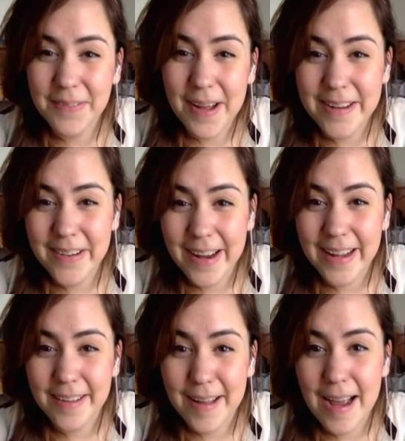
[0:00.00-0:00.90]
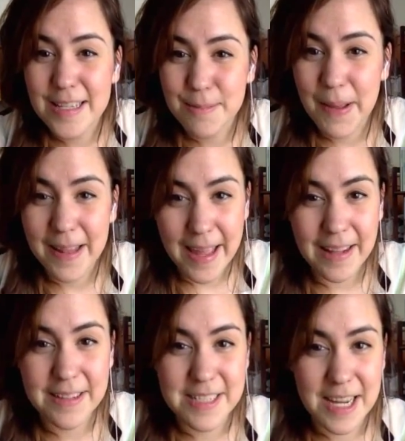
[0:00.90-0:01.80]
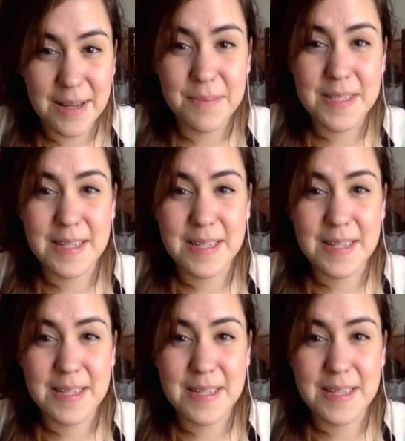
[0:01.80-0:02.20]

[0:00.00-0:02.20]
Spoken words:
1-credit class by Lyle James.